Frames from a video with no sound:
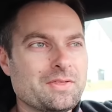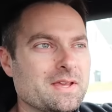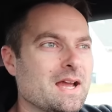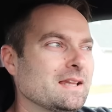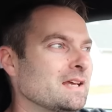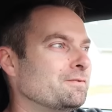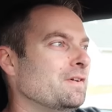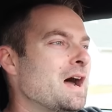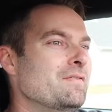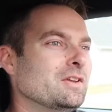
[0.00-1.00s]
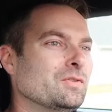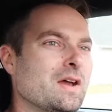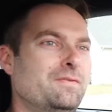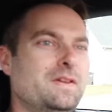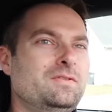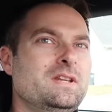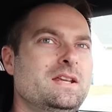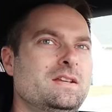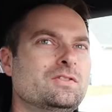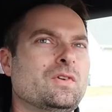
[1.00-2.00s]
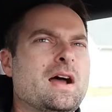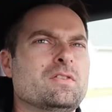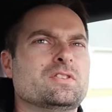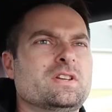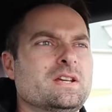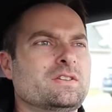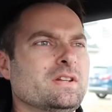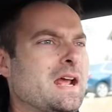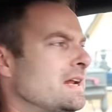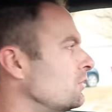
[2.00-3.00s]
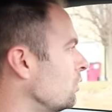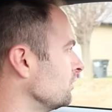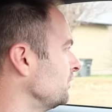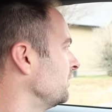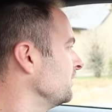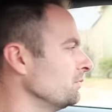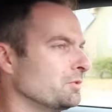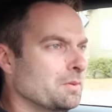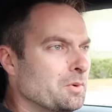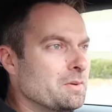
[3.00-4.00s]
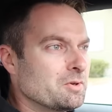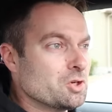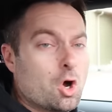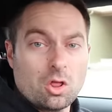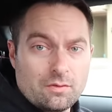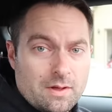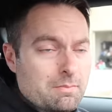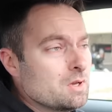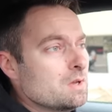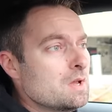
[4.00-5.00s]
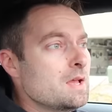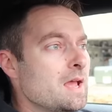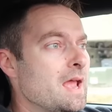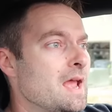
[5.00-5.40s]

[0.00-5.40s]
I think I had like five S550s, five or six, and I had Corsa systems on pretty much all of them.